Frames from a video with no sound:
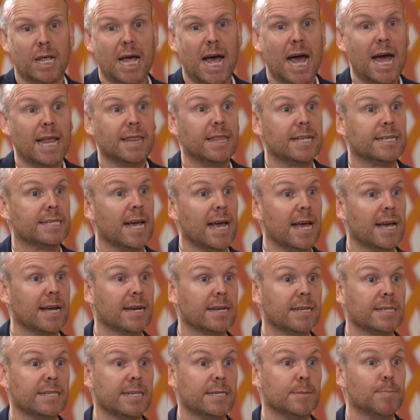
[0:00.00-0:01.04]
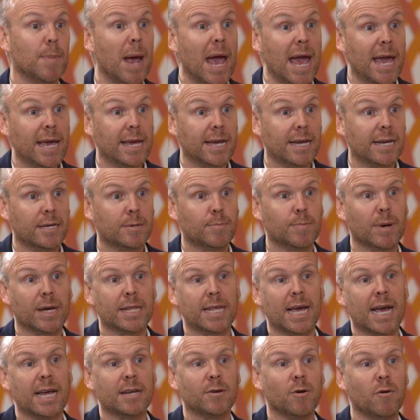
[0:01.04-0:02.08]
And the tax is paid by
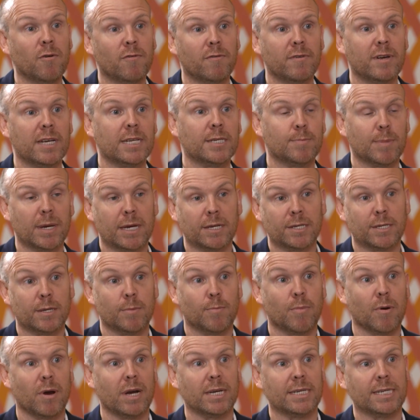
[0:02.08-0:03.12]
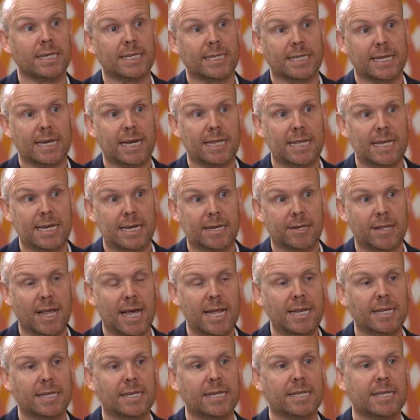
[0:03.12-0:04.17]
the head office because the branch isn't a legal
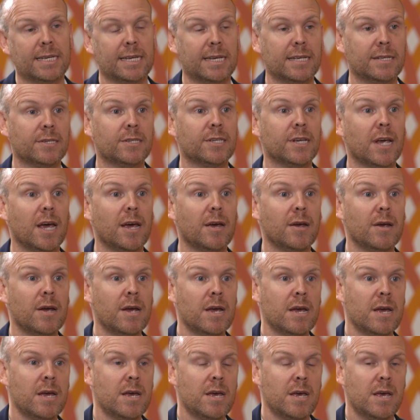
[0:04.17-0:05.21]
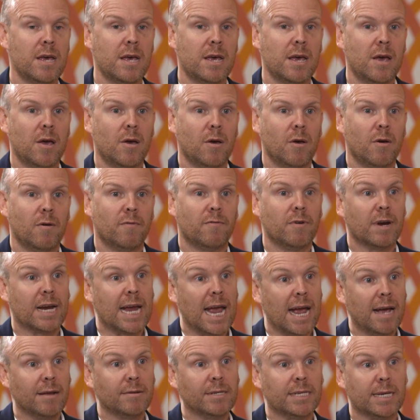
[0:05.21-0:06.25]
entity. And so for
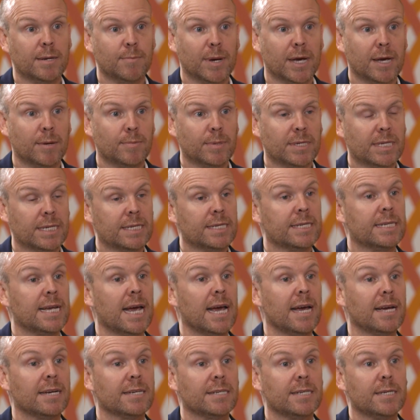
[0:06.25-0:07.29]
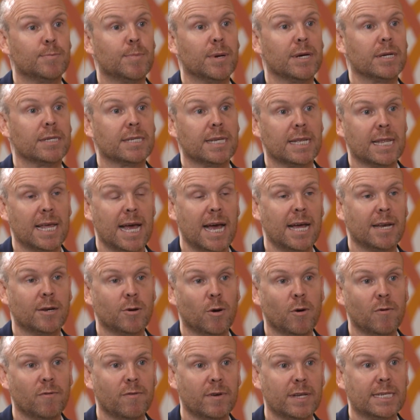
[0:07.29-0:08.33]
accounting purposes, tax is booked at the head
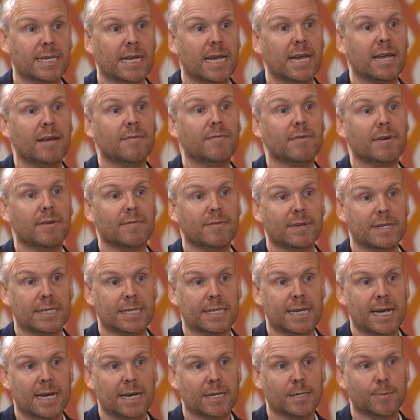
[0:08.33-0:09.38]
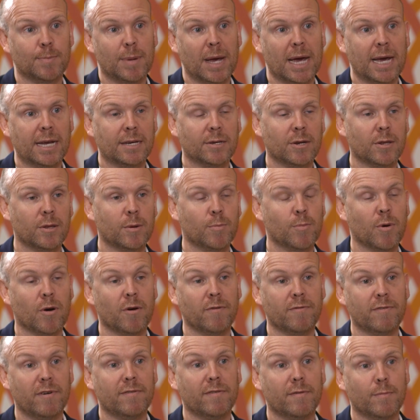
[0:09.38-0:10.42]
office, even if it's tax paid on the
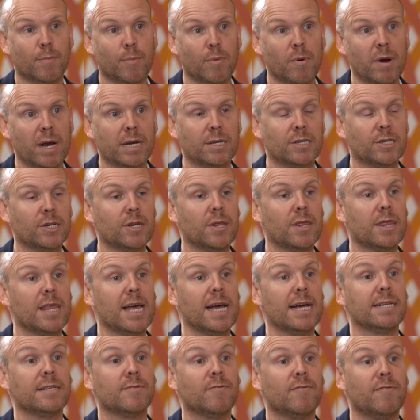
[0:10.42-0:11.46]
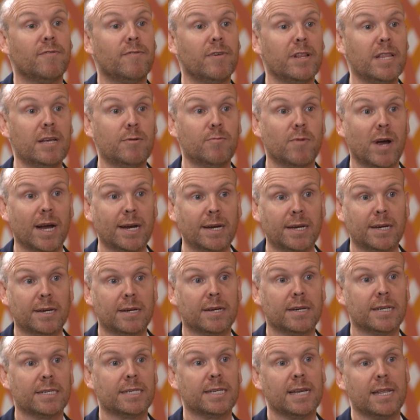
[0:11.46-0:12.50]
profit of a branch. And that is fully
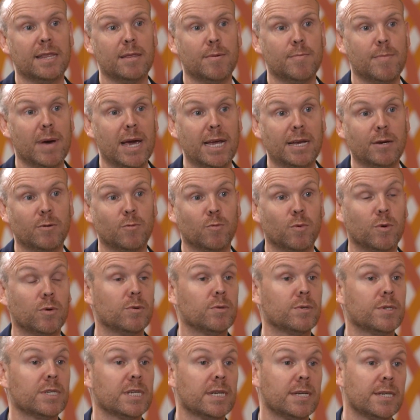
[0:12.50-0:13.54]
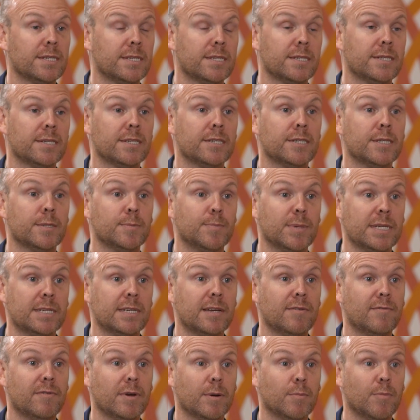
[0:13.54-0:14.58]
recognised in the main rules because there's a
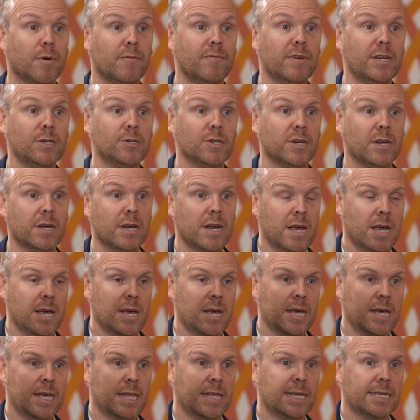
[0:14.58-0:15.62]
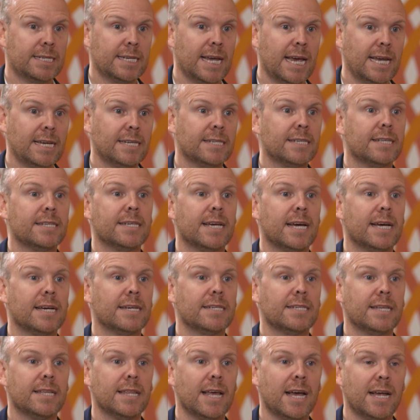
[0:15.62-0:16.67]
specific provision that takes the
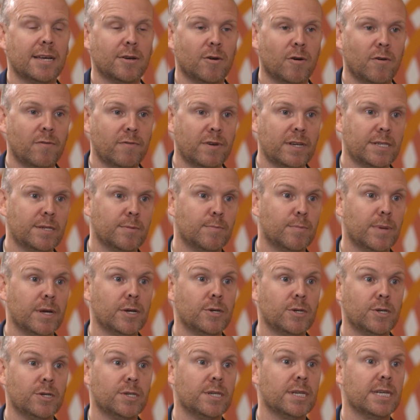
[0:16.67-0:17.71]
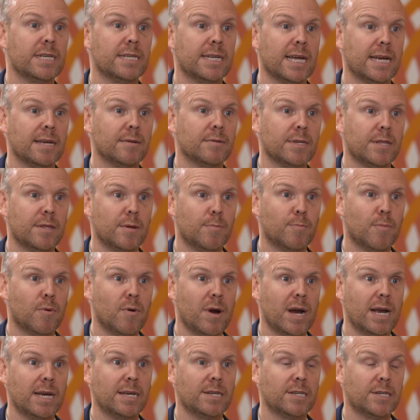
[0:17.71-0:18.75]
tax at the head office and pushes it down to the
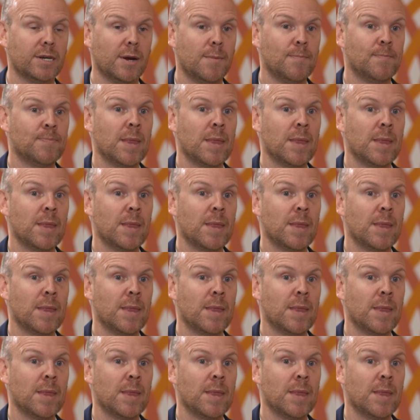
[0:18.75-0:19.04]
branch.